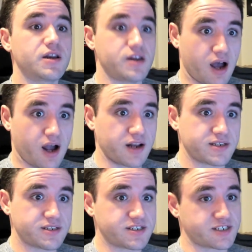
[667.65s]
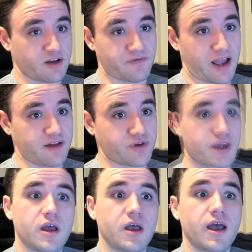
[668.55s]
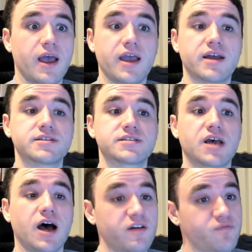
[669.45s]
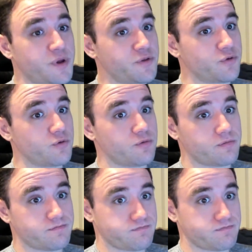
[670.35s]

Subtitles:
not to self-advocate, and I've been through